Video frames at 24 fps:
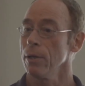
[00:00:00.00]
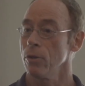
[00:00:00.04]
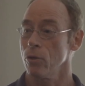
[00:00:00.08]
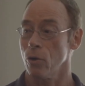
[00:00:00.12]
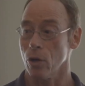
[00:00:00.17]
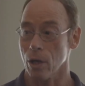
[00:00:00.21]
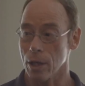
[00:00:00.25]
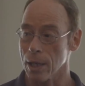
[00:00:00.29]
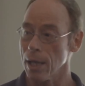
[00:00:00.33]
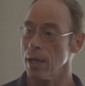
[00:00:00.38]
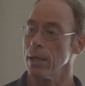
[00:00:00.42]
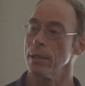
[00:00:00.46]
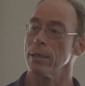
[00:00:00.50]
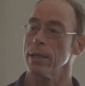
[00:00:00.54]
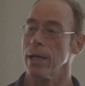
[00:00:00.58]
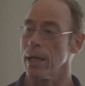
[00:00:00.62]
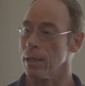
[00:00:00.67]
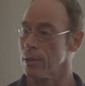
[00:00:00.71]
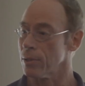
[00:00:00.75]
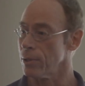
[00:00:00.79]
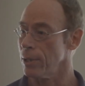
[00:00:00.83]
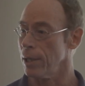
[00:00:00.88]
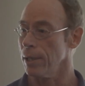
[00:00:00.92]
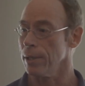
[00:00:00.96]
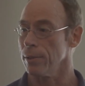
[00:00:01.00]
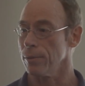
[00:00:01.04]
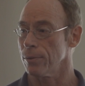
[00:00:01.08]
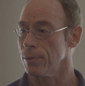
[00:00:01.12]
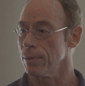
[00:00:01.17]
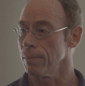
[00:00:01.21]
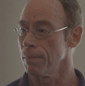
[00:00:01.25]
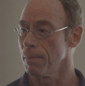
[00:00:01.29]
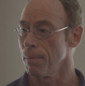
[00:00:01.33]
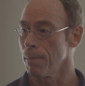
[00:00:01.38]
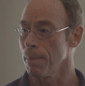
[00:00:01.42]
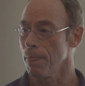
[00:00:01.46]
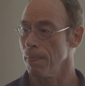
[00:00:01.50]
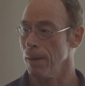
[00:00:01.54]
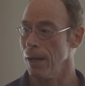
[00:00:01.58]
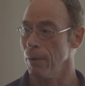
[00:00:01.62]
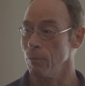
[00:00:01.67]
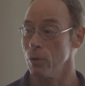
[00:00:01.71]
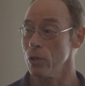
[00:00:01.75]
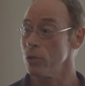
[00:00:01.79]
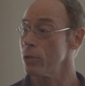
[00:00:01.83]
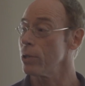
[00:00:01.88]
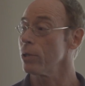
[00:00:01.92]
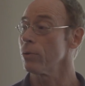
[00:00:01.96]
to our contact sites,
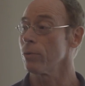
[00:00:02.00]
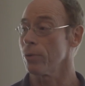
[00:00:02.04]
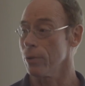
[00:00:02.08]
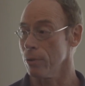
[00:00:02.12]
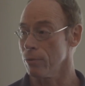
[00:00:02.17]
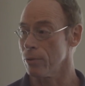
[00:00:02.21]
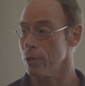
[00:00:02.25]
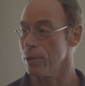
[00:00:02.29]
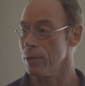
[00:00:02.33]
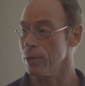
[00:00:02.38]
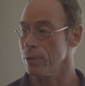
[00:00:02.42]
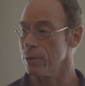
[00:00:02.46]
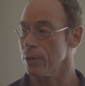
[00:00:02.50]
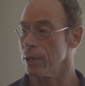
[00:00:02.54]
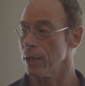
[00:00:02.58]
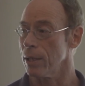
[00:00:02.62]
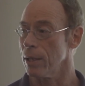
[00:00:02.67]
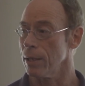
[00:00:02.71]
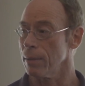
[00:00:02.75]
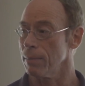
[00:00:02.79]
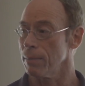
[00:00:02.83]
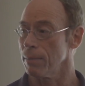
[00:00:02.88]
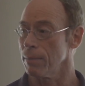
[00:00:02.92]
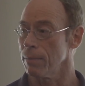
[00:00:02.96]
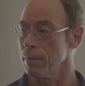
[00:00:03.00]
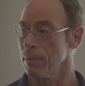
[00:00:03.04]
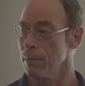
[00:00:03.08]
and we still do to this day,